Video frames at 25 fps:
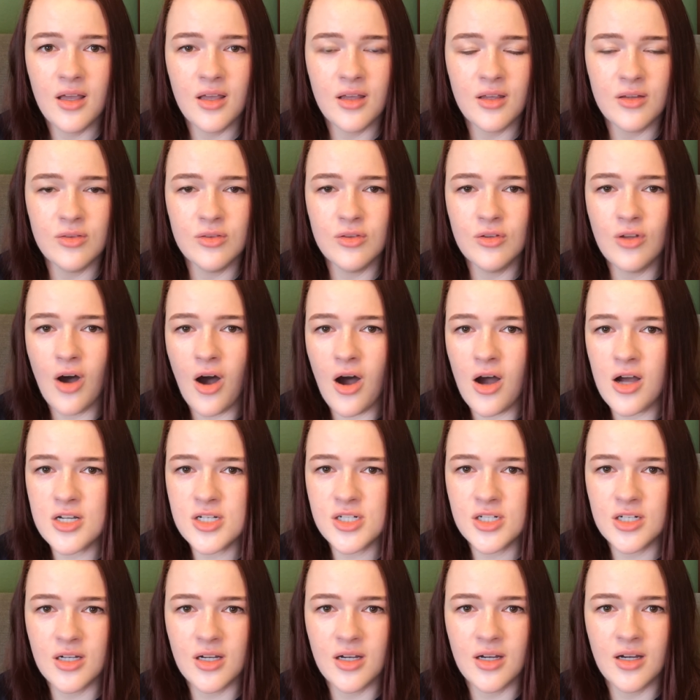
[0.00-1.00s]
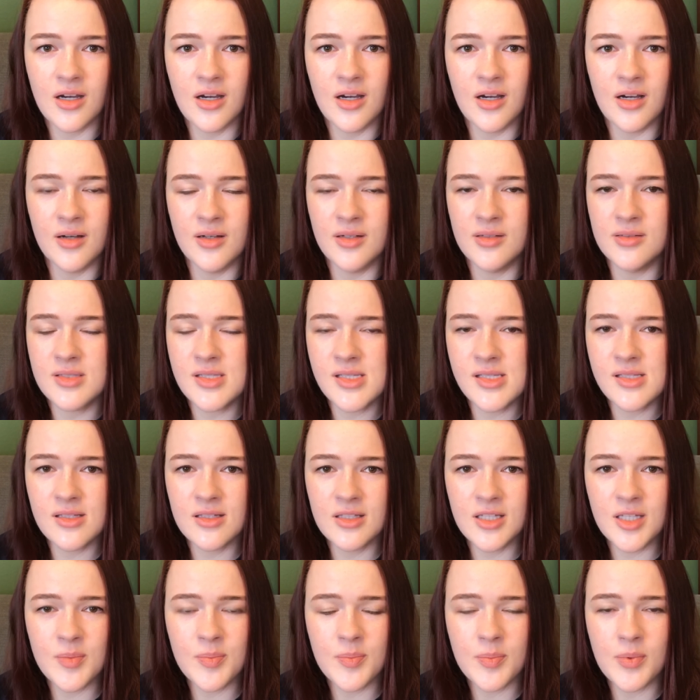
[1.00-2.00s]
nausea,
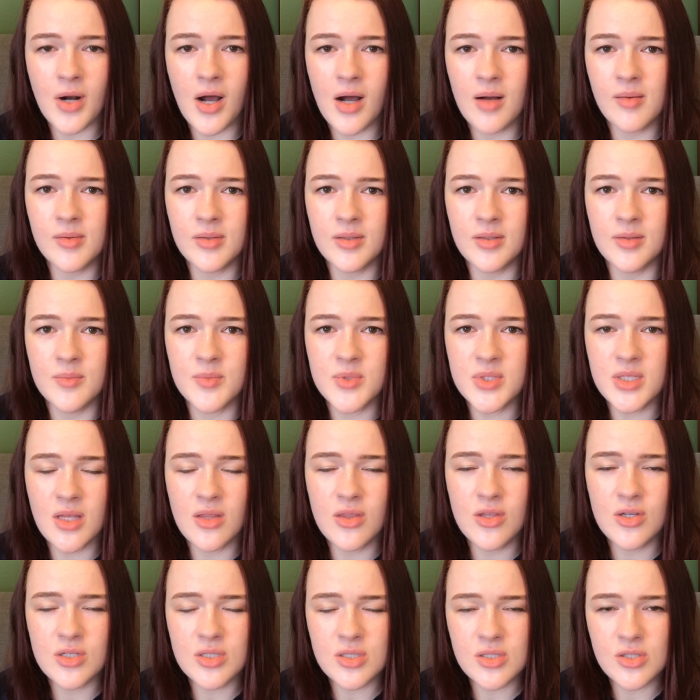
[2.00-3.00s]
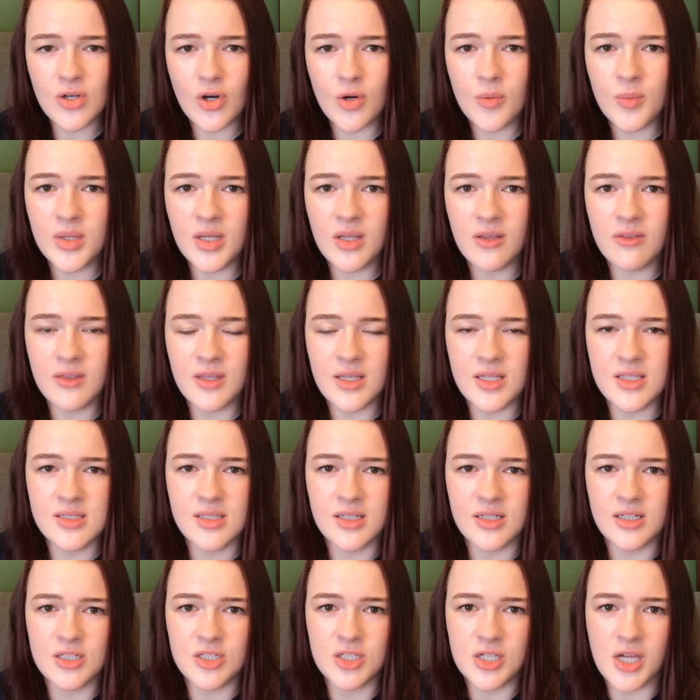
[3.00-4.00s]
sleep problems. There's so many things
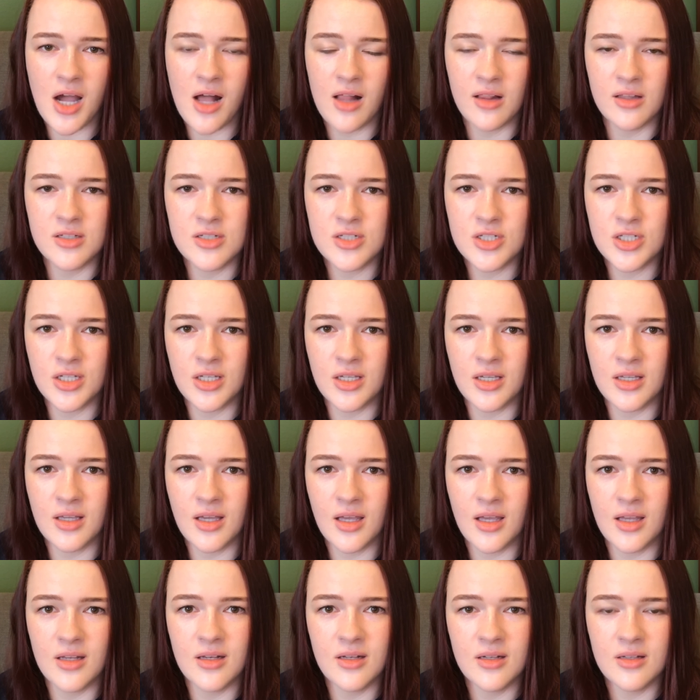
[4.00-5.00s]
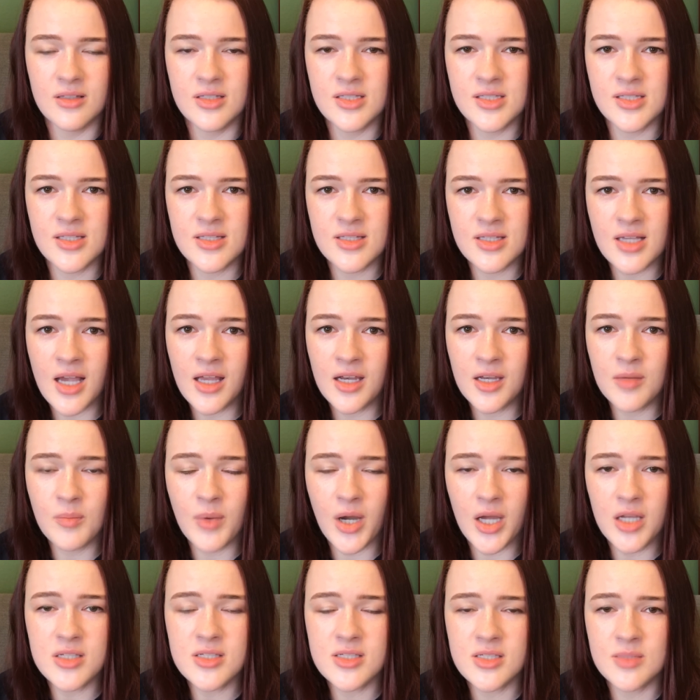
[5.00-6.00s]
that are challenging and the society
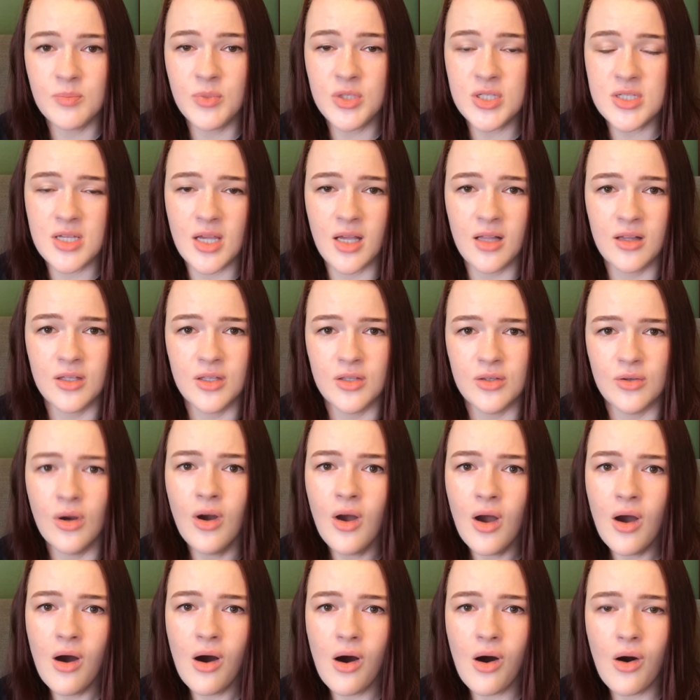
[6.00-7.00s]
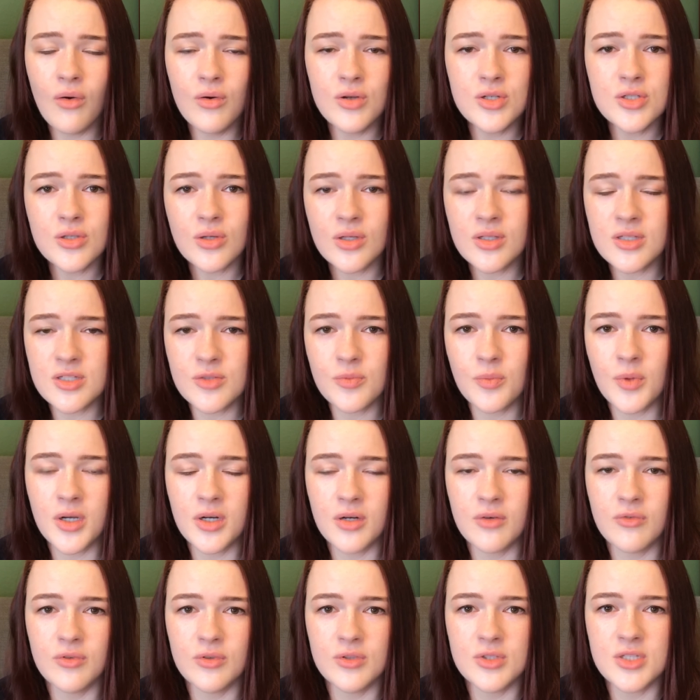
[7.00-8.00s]
might be telling you, oh, enjoy this
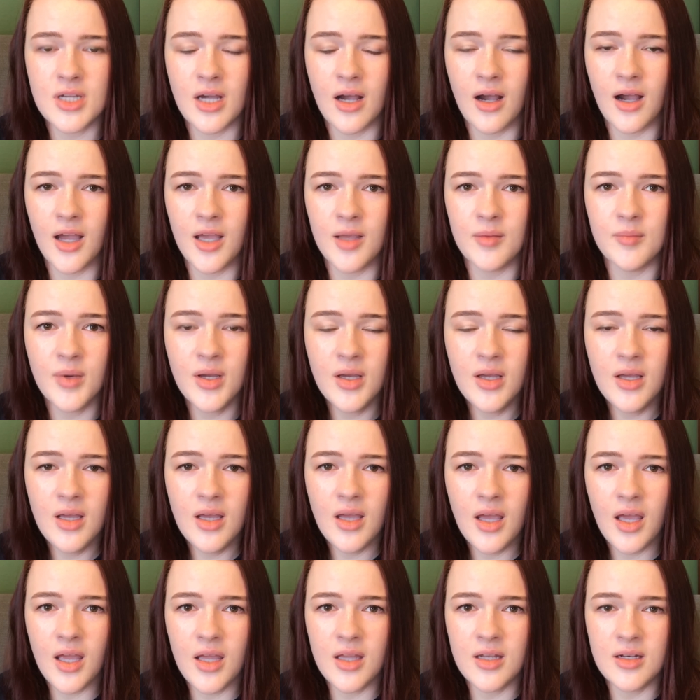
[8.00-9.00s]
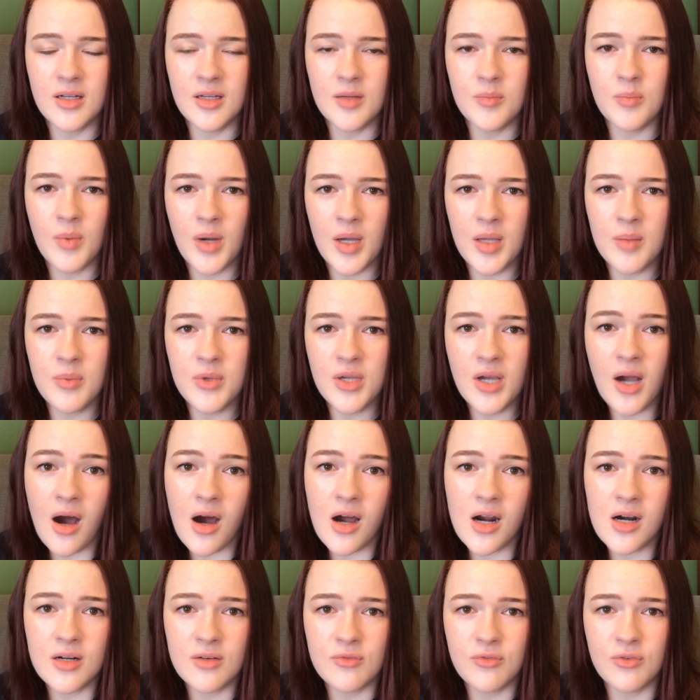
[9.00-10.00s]
wonderful time and it might be
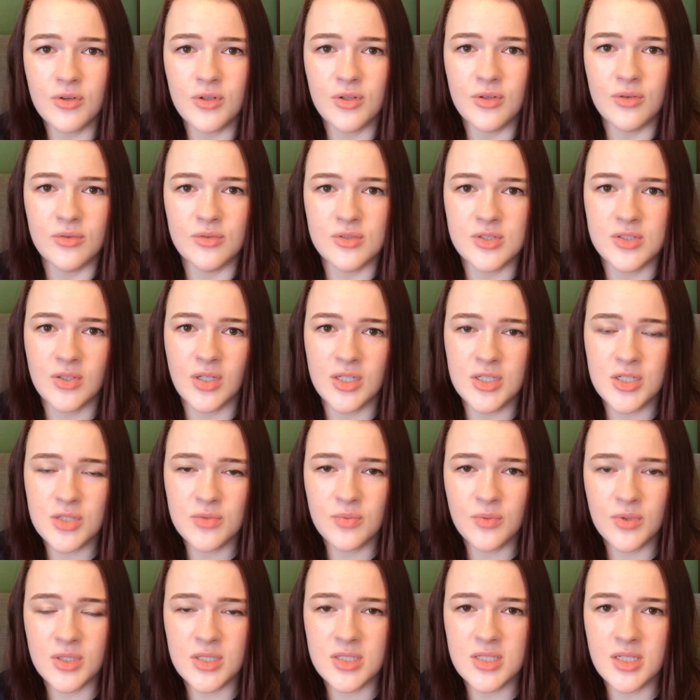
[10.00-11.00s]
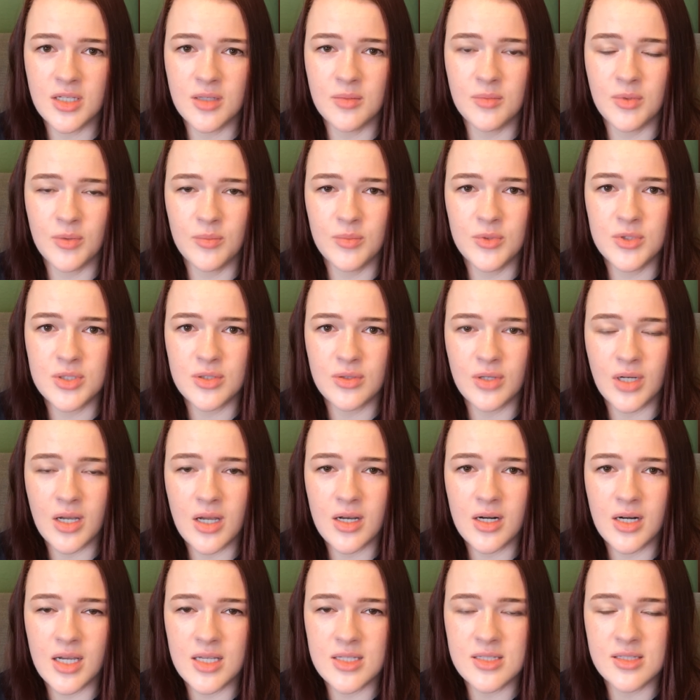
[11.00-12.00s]
hard for you. So I just want to take a moment to
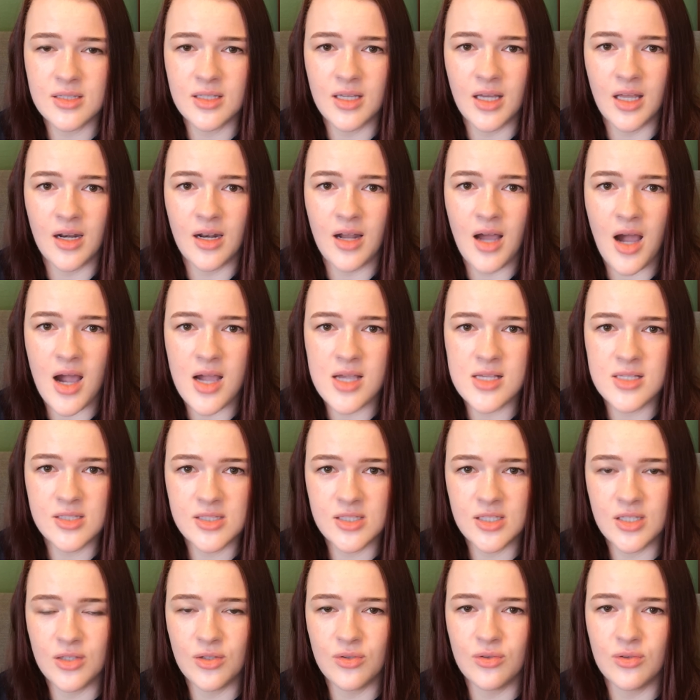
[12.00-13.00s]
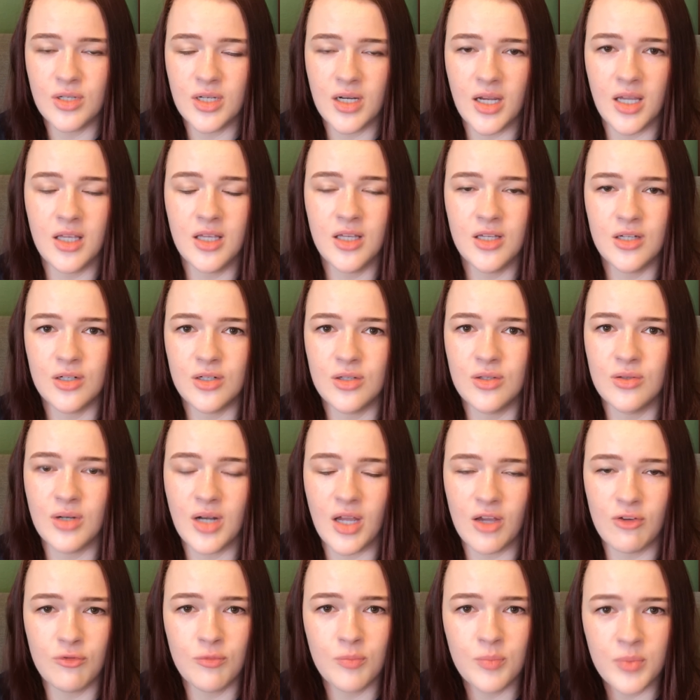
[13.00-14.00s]
recognize that I see you and I hear you and
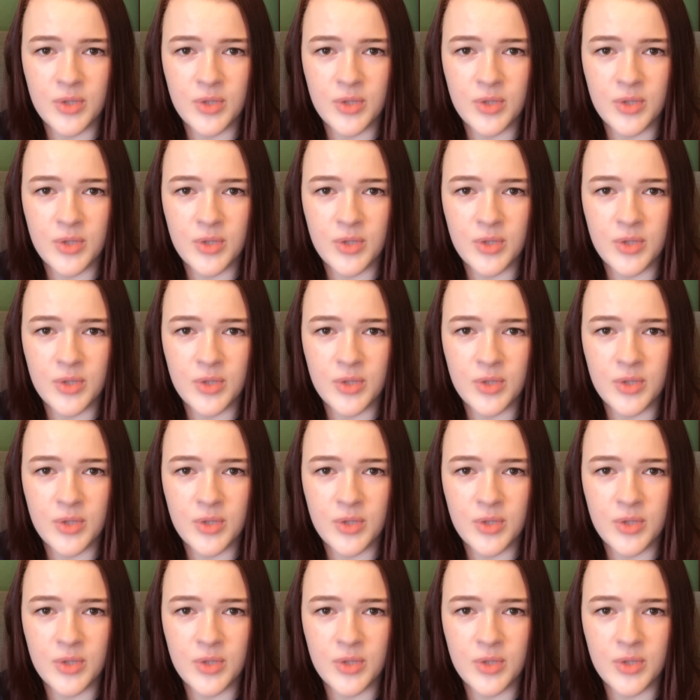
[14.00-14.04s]
I've